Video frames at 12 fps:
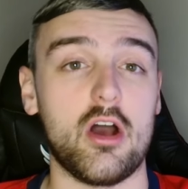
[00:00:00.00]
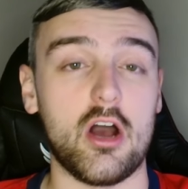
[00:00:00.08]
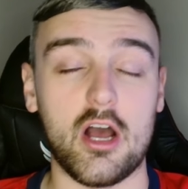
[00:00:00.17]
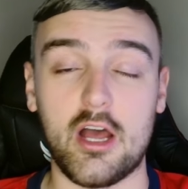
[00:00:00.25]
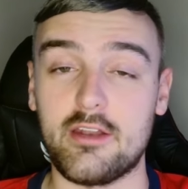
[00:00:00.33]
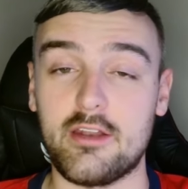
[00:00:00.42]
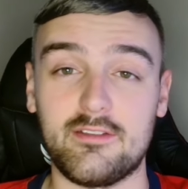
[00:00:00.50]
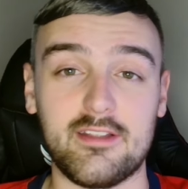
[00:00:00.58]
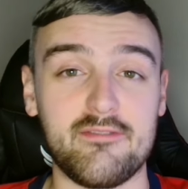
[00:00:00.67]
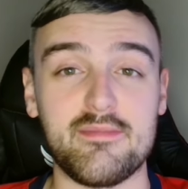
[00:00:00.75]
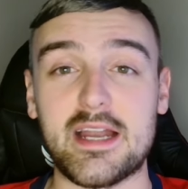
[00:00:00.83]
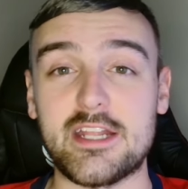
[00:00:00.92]
And
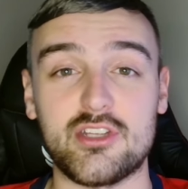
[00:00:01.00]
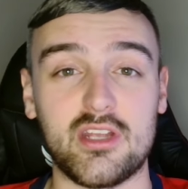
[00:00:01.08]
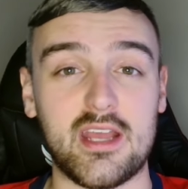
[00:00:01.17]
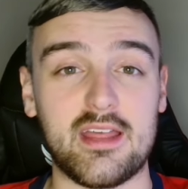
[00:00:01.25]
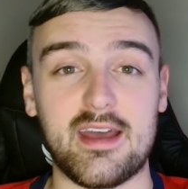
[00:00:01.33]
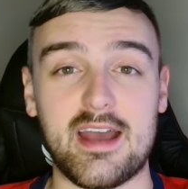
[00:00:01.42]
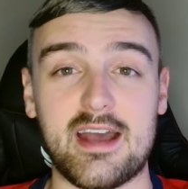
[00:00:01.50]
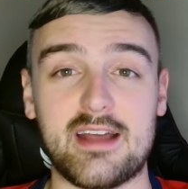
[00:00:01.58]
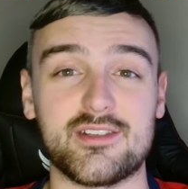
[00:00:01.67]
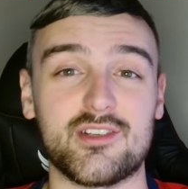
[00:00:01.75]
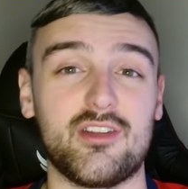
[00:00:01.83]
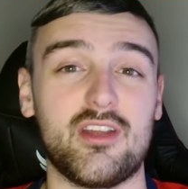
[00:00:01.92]
they've managed to get their
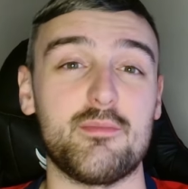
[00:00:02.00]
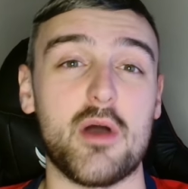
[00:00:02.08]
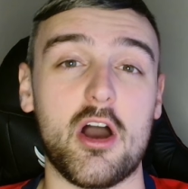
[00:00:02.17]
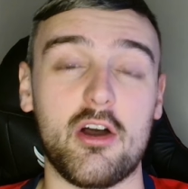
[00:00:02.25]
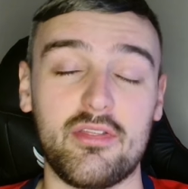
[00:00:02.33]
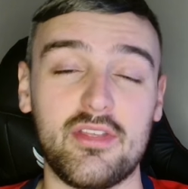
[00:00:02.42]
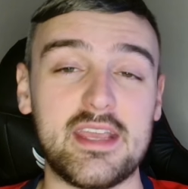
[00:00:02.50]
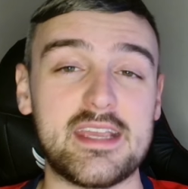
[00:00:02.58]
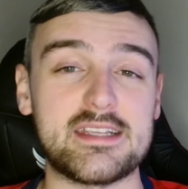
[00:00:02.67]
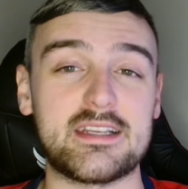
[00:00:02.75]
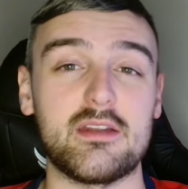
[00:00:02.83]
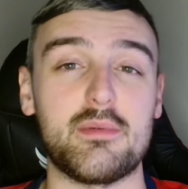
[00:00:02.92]
hands on him. I think
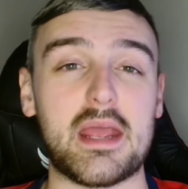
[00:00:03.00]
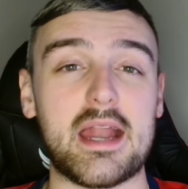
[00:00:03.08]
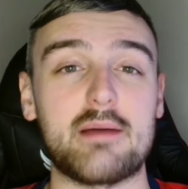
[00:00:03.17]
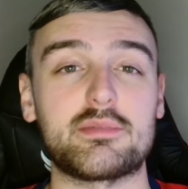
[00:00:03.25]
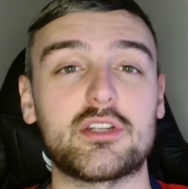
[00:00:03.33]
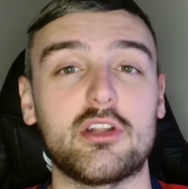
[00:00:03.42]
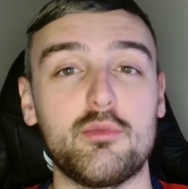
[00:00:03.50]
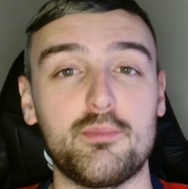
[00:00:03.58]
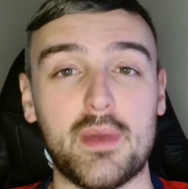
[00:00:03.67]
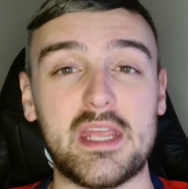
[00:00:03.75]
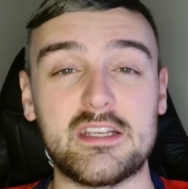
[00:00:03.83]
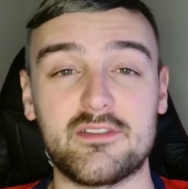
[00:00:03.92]
he's going to be an absolute
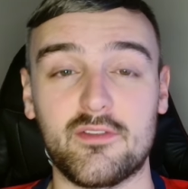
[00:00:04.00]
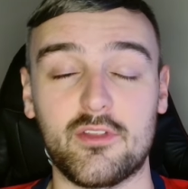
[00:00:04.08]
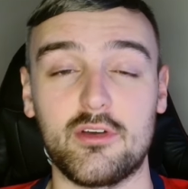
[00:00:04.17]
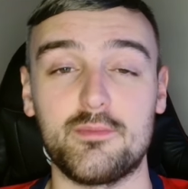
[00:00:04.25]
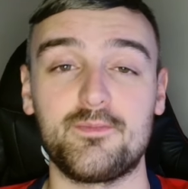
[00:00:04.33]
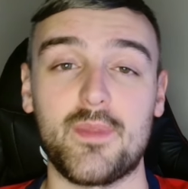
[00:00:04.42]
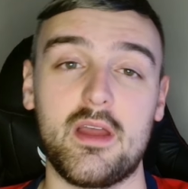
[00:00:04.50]
beast for them.